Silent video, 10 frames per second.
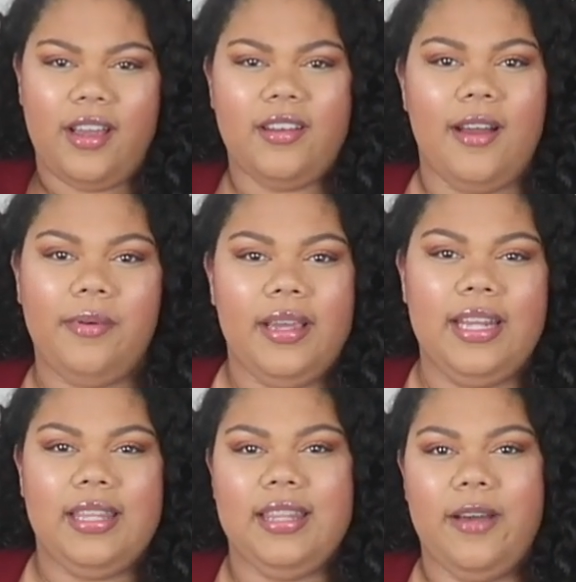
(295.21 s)
I could not wear
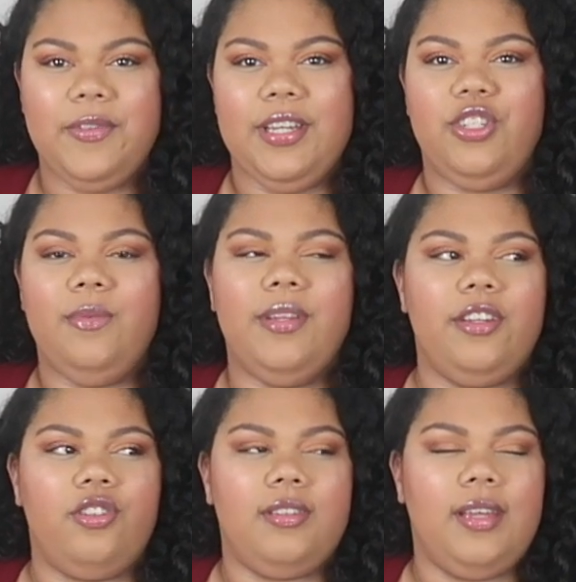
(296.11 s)
anything that was itchy, but
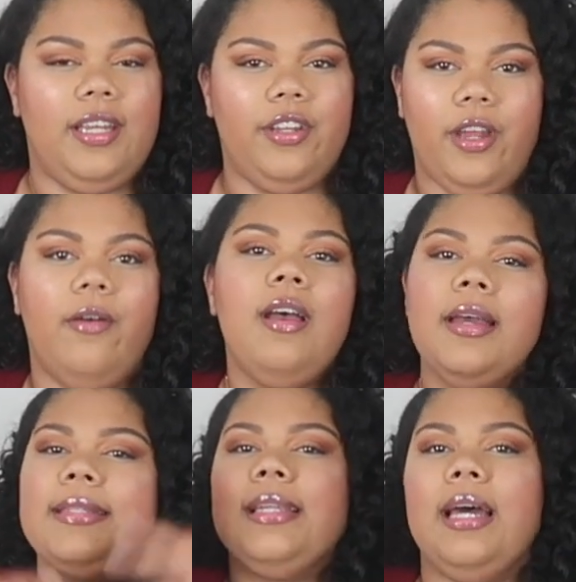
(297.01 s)
it's just like, you know,
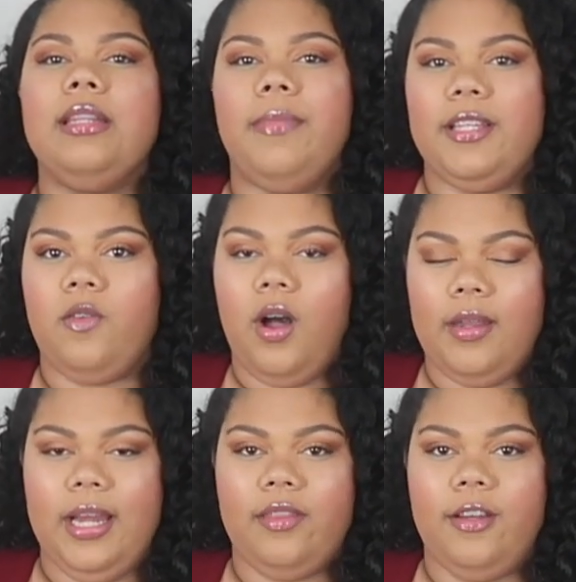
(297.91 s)
it's not the best
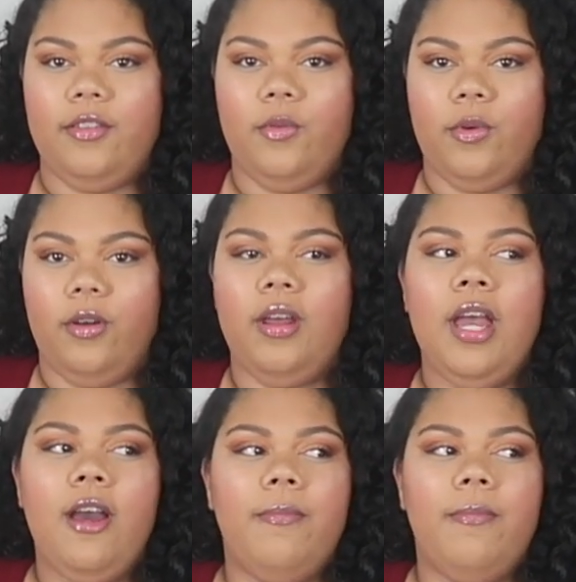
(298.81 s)
quality out there in the world.